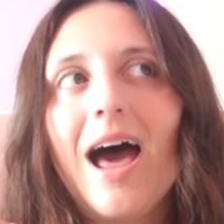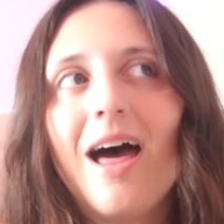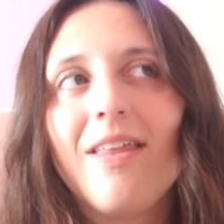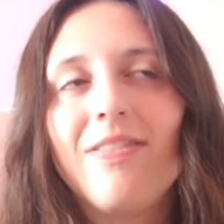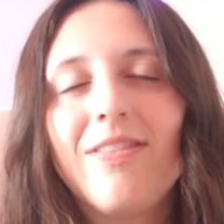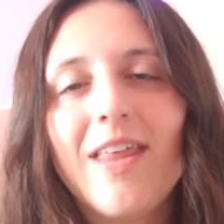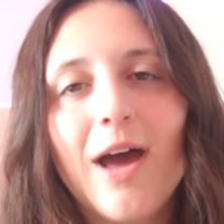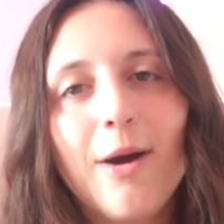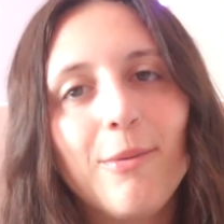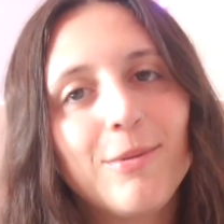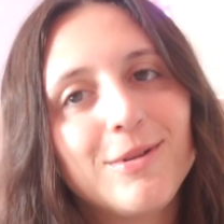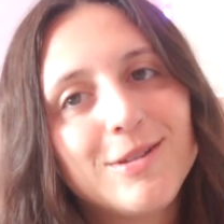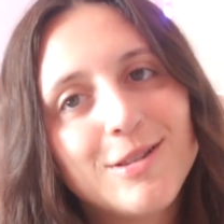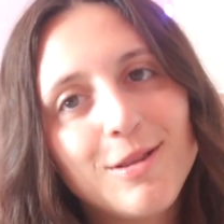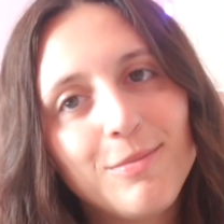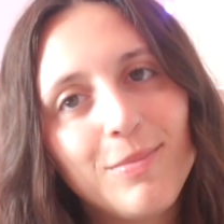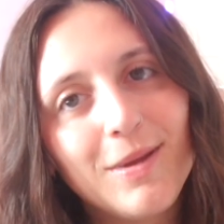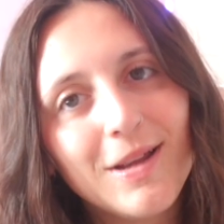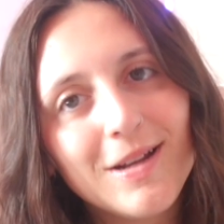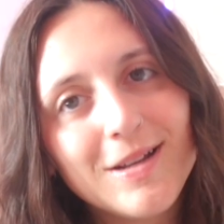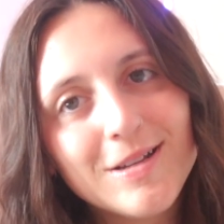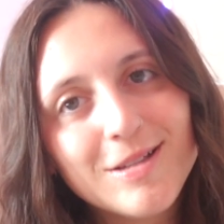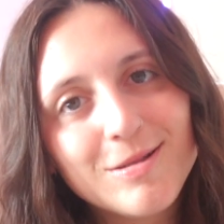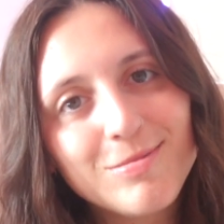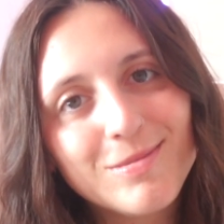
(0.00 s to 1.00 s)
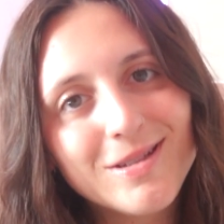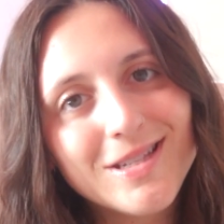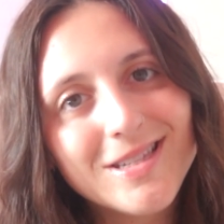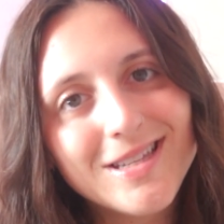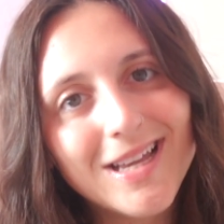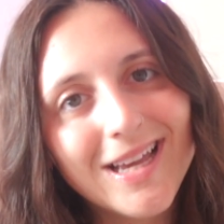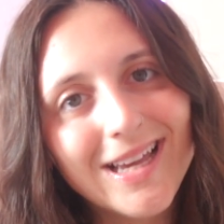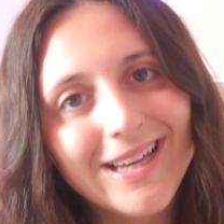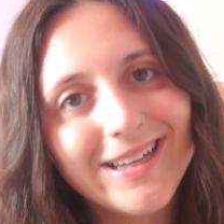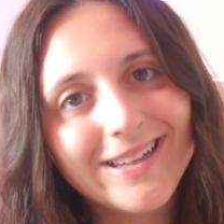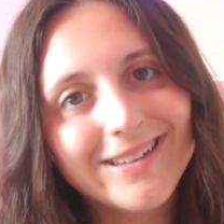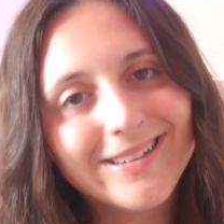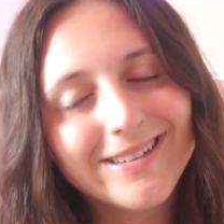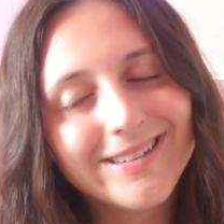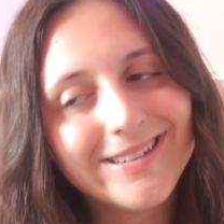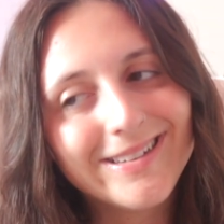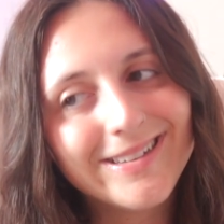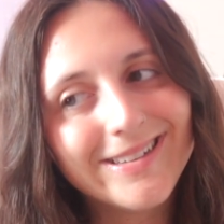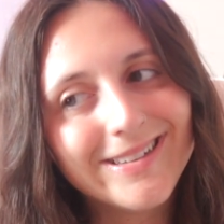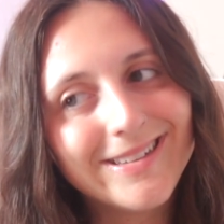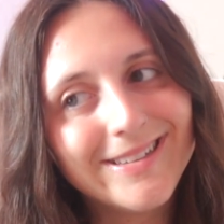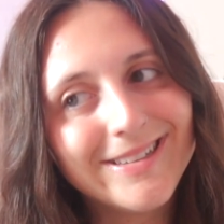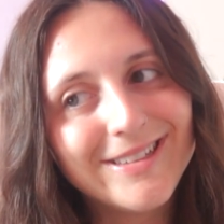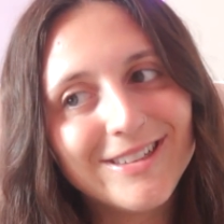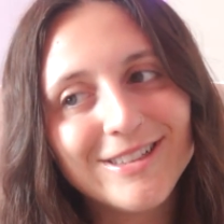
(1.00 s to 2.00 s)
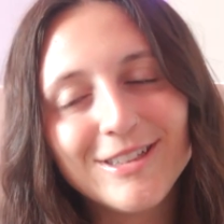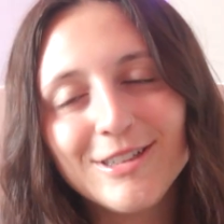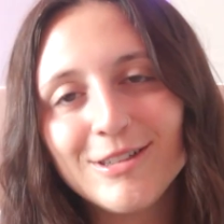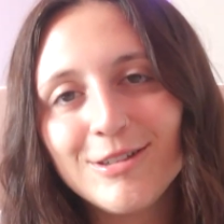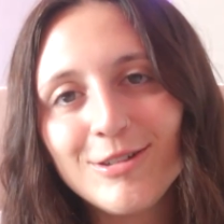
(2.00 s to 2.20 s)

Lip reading: And that was the biggest mistake, guys.